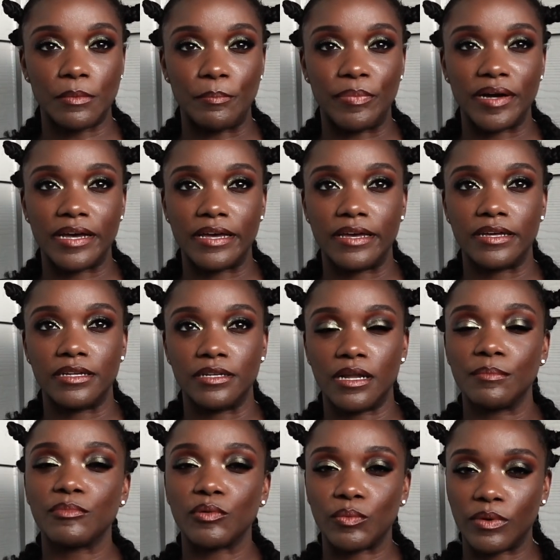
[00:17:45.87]
but
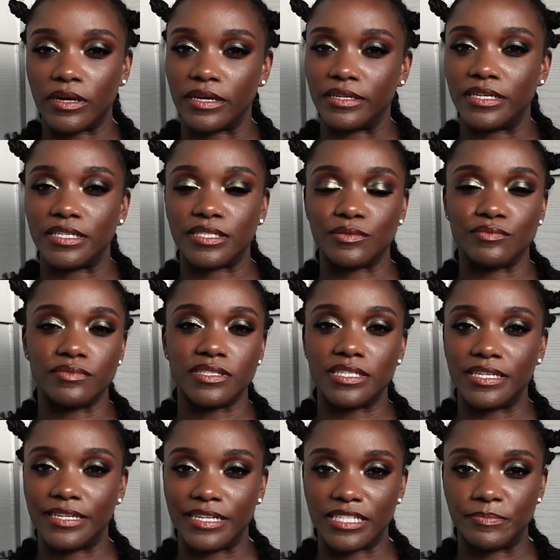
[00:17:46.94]
number one, it's
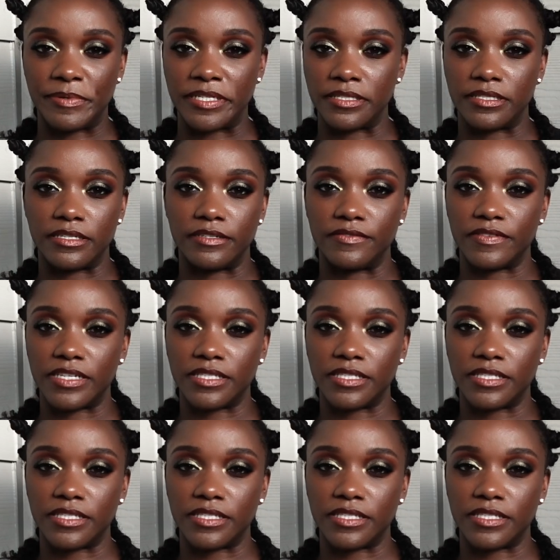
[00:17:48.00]
really inexpensive.